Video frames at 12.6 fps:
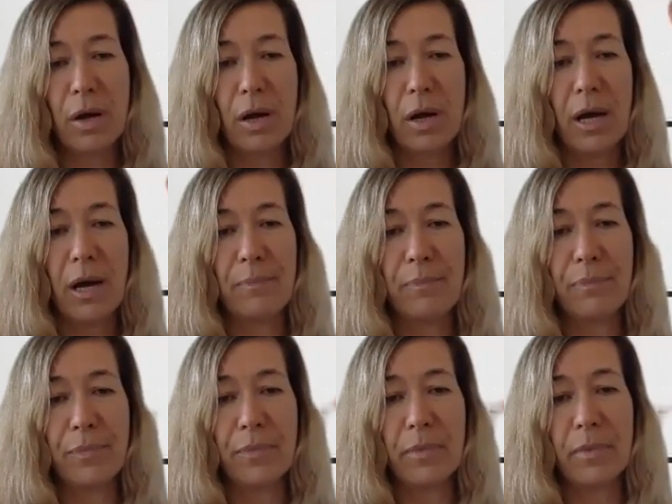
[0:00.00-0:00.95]

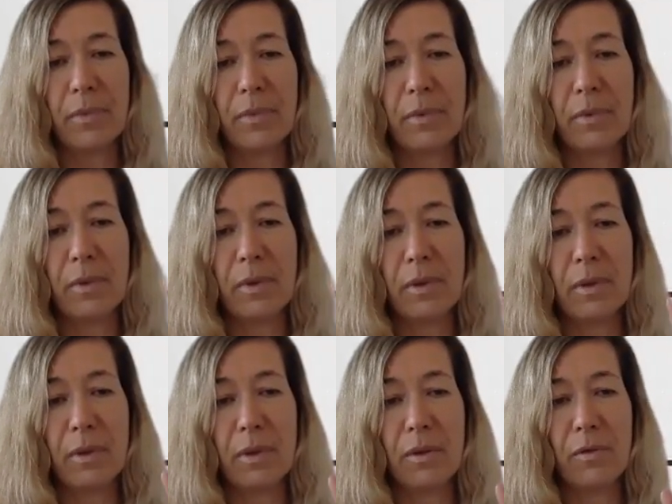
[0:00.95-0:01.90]

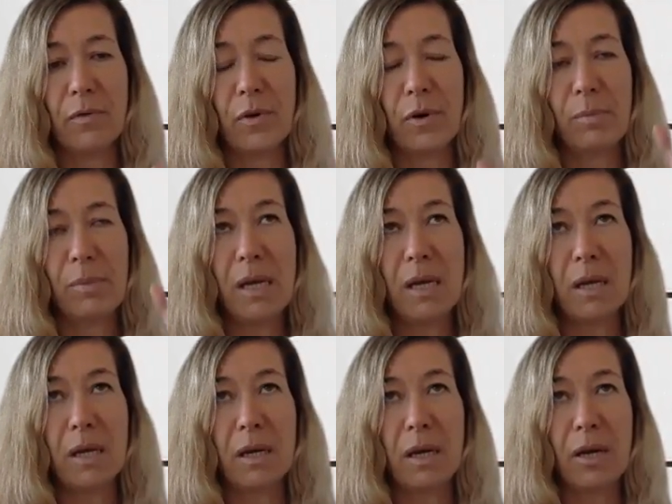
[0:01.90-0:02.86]
for me, a
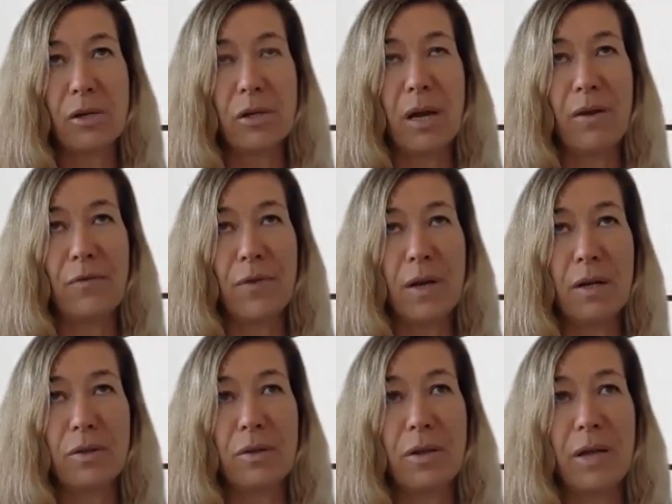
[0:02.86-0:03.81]
connection I
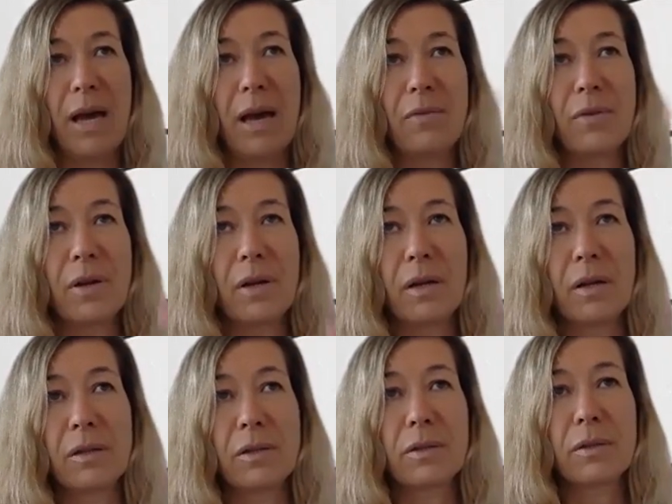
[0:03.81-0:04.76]
feel to the
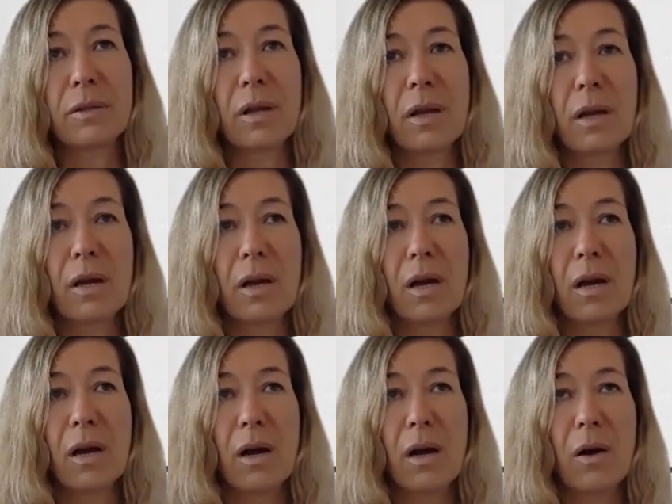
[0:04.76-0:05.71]
heavens,
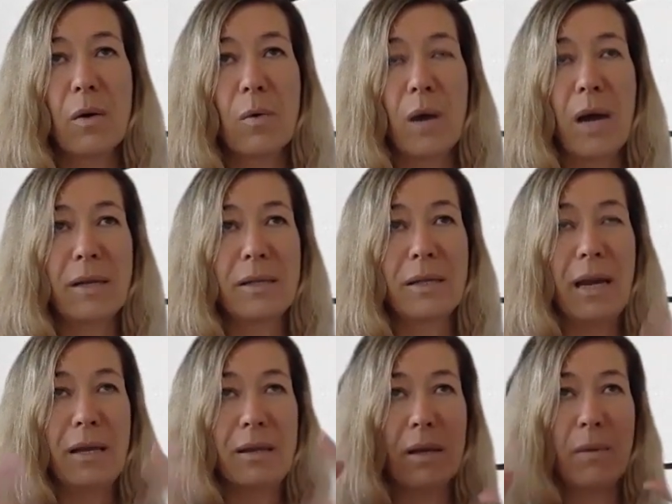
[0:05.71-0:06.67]
where I
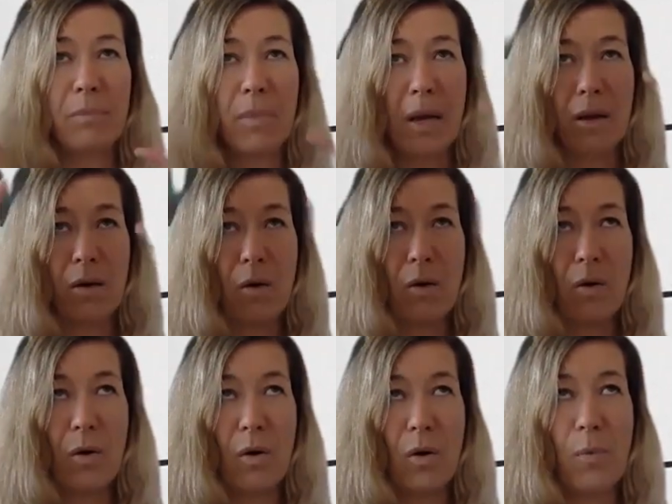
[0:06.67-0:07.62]
sense I'm like
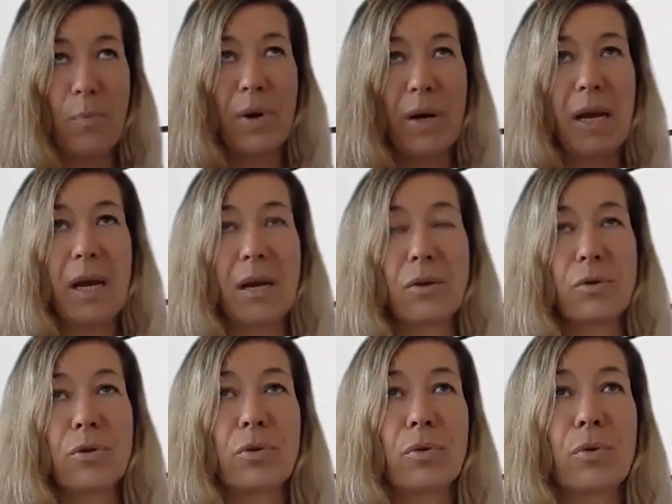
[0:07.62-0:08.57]
opening
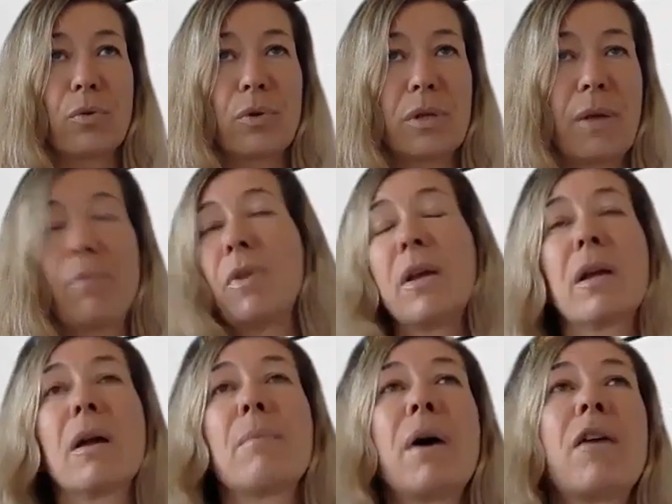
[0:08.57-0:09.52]
to
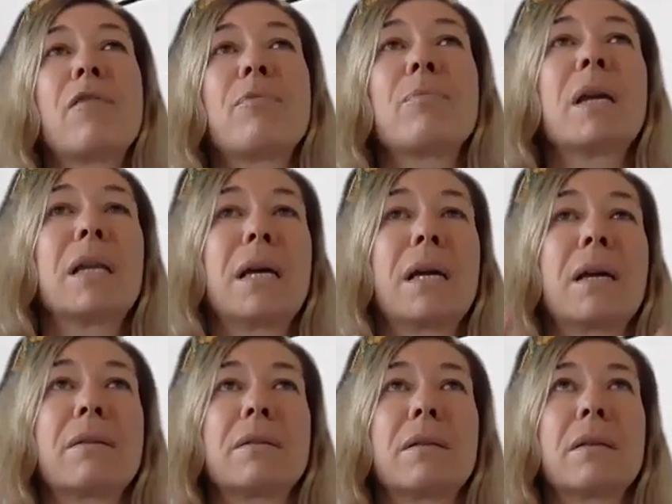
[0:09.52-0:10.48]
something above me,
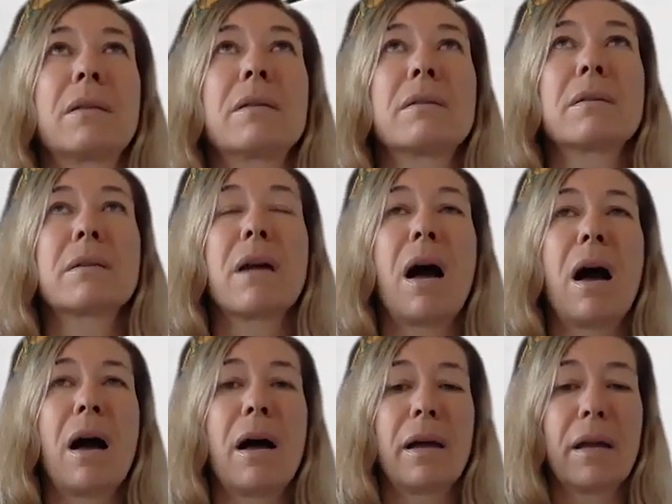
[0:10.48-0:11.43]
like I see the
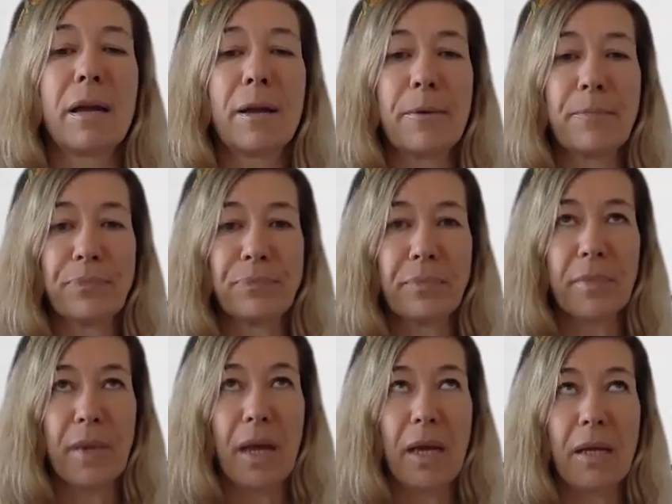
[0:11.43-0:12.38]
sky
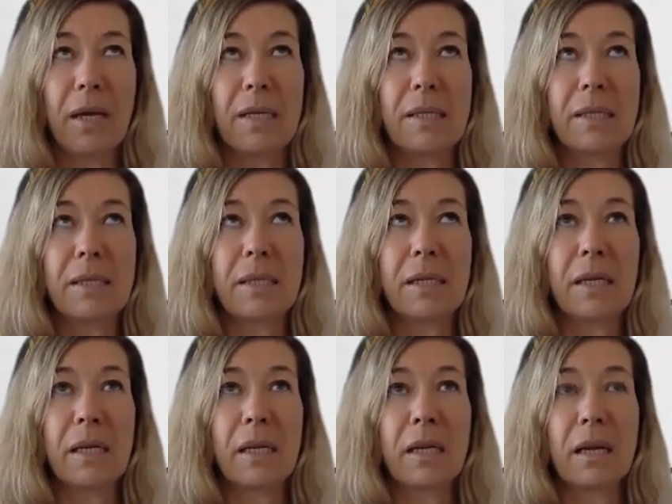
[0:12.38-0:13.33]
and I
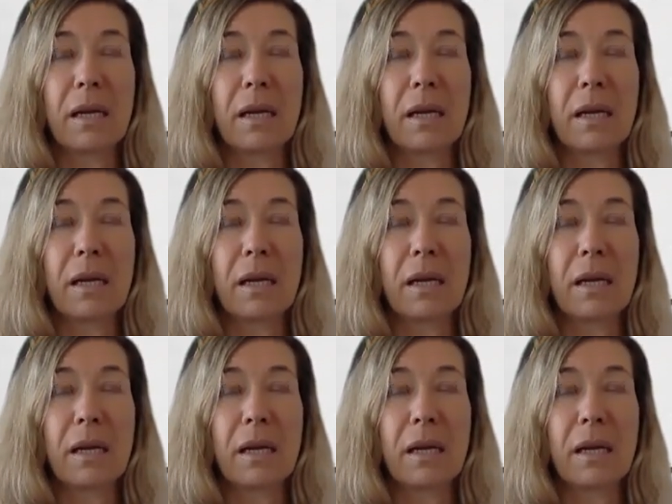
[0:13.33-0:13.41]
see